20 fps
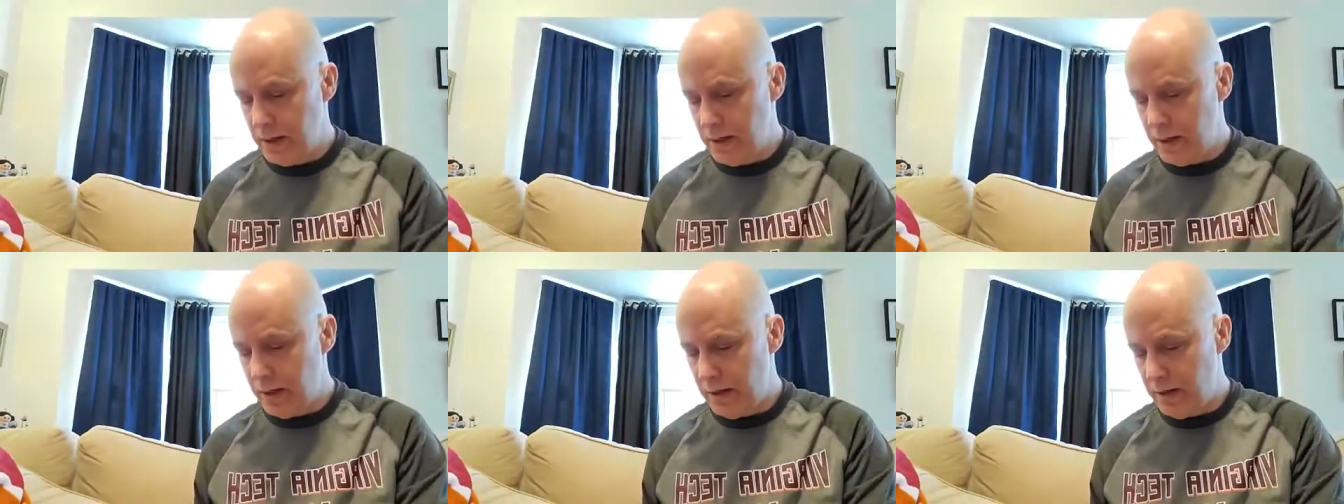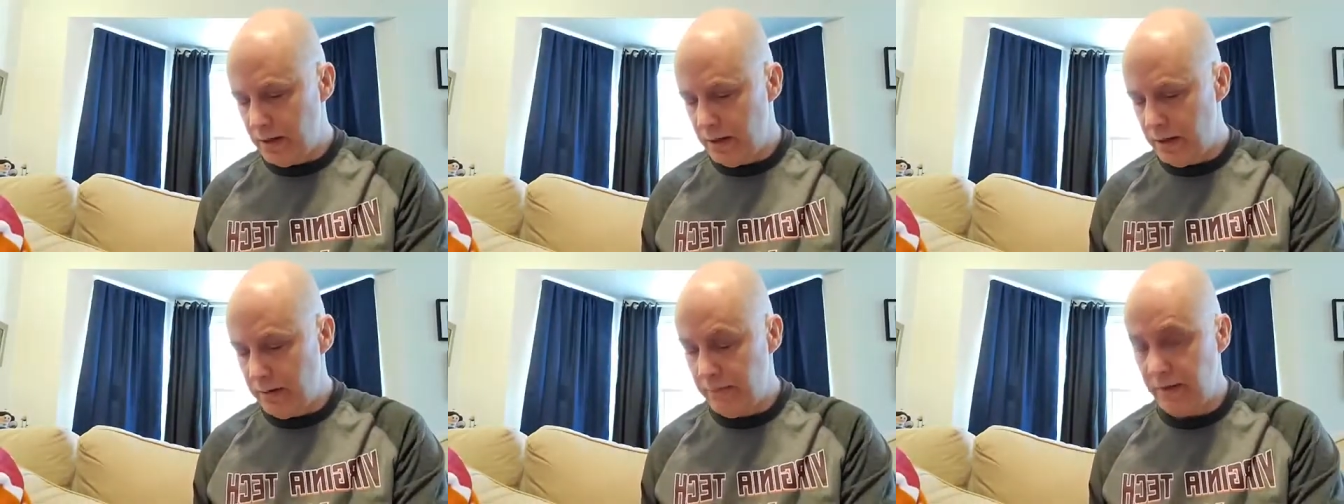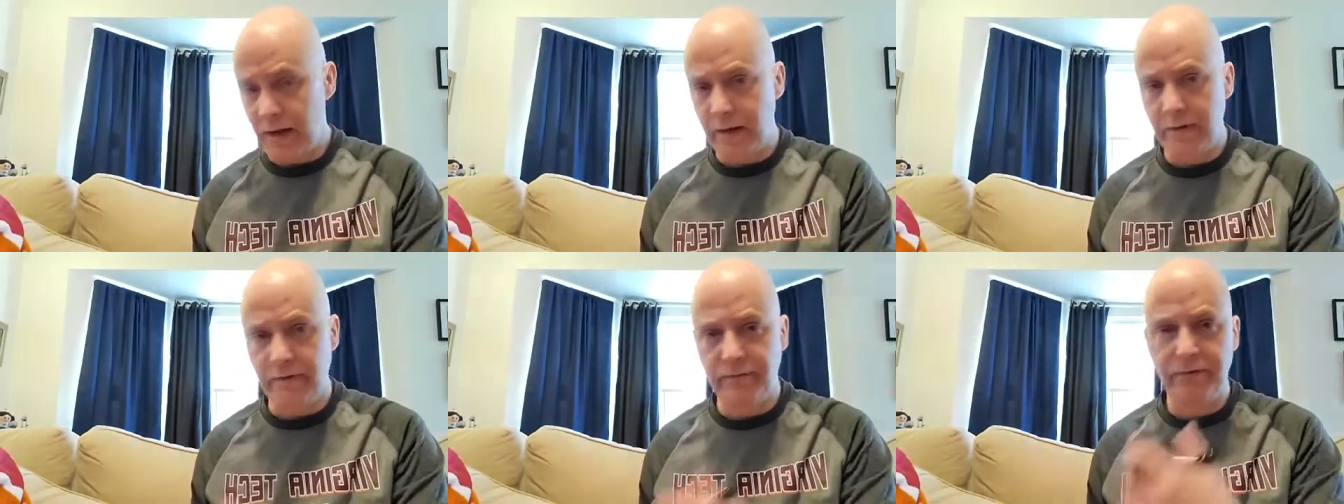of
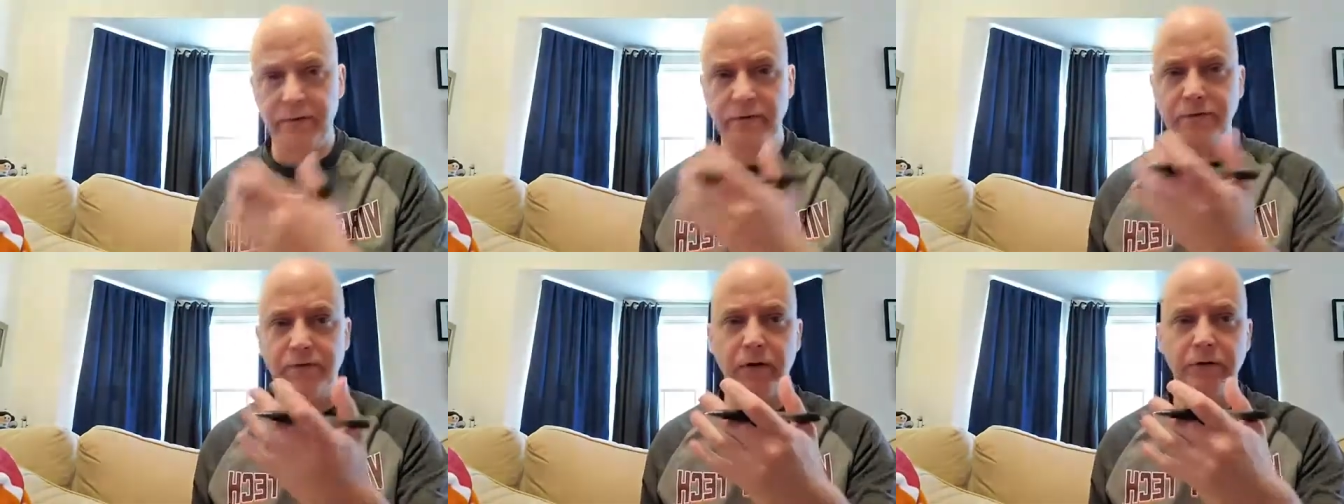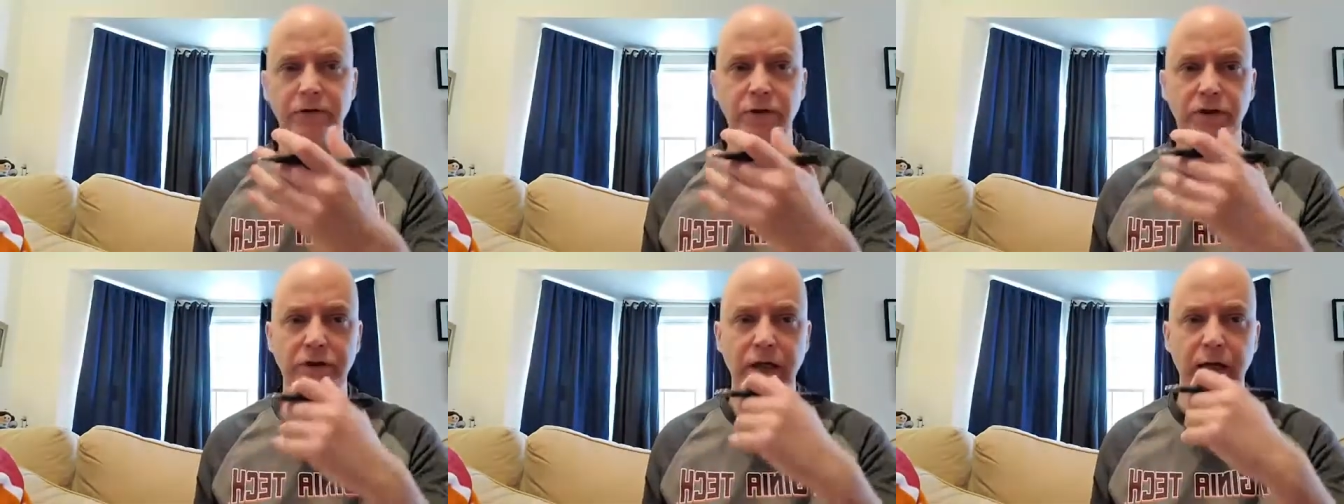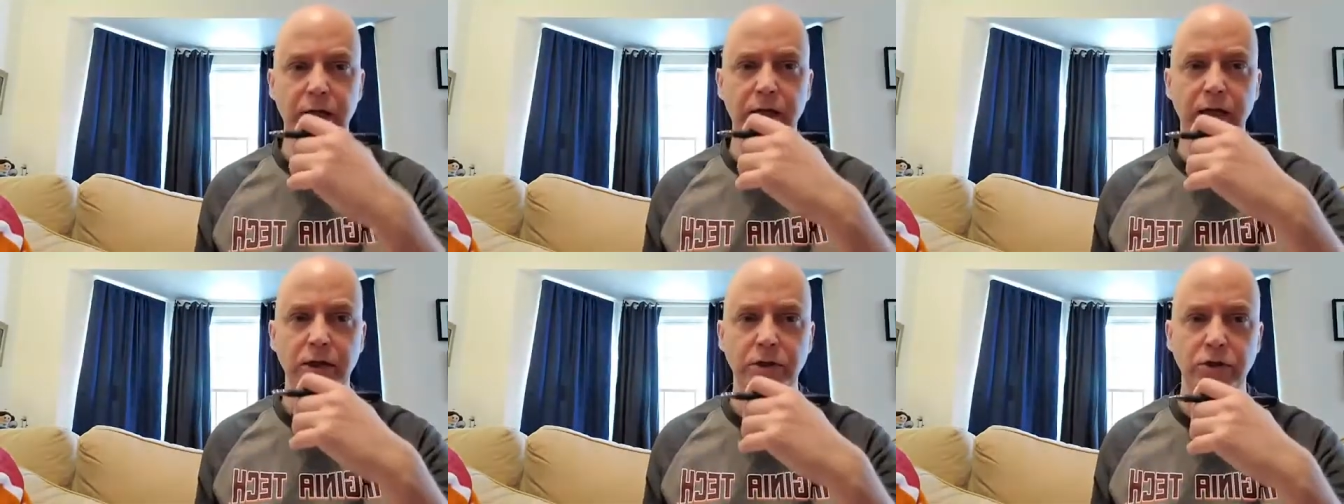how to, first of all, just how
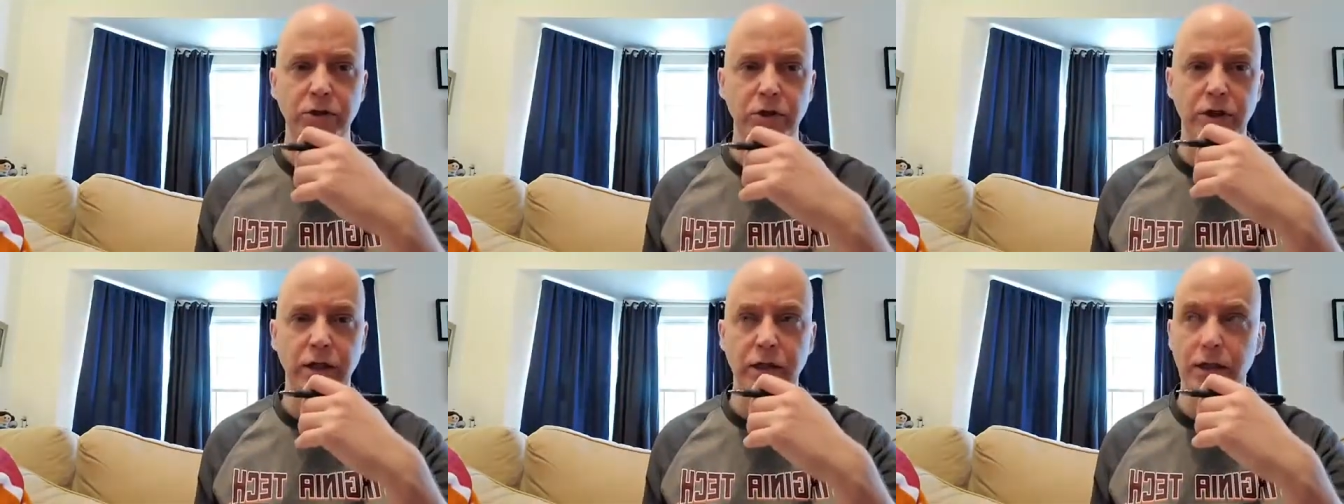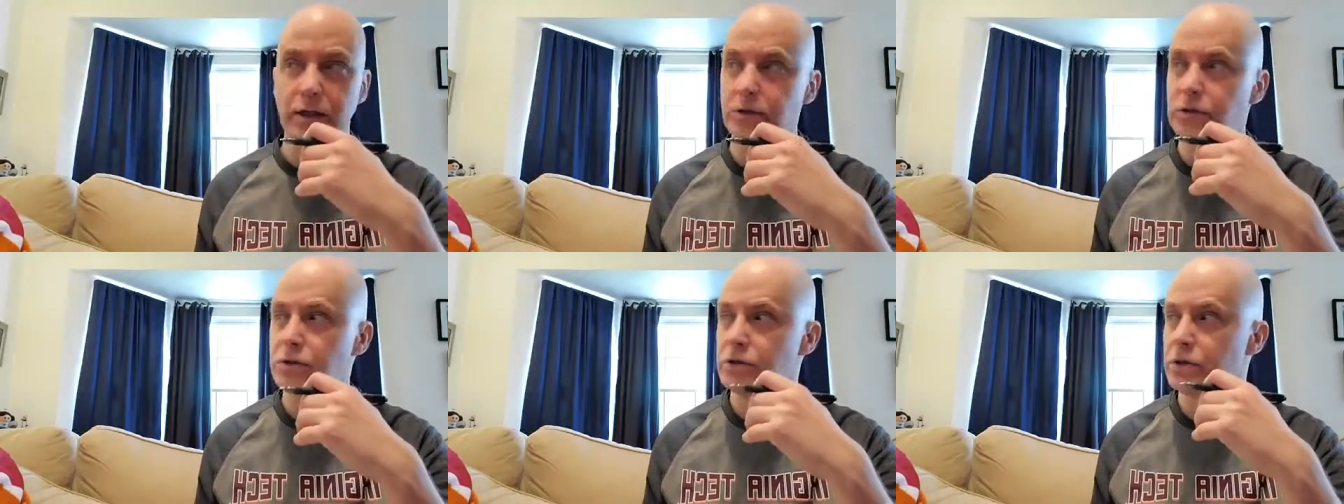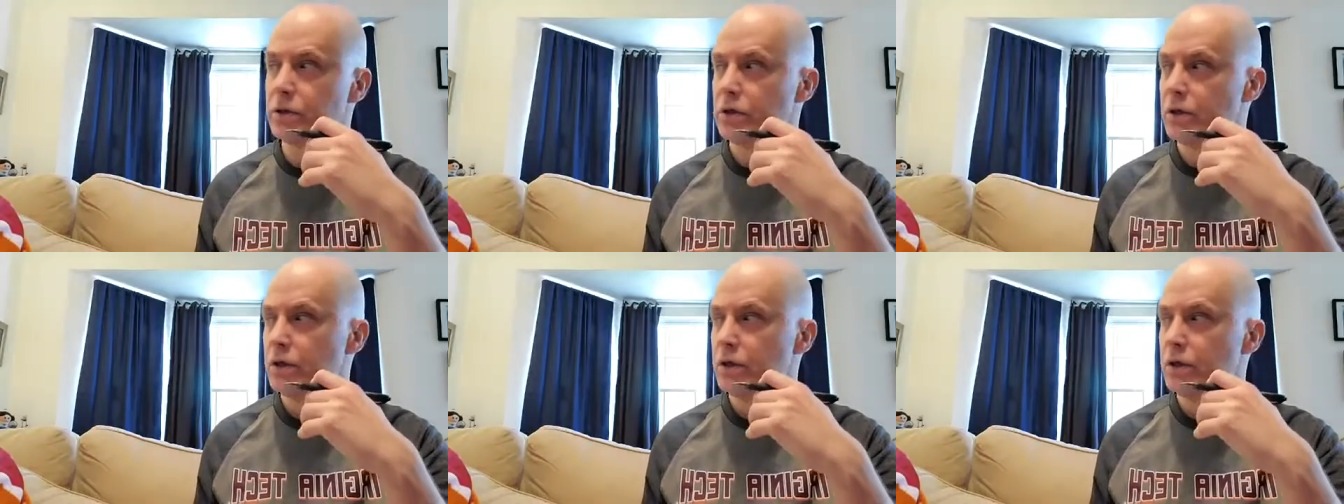to get your kids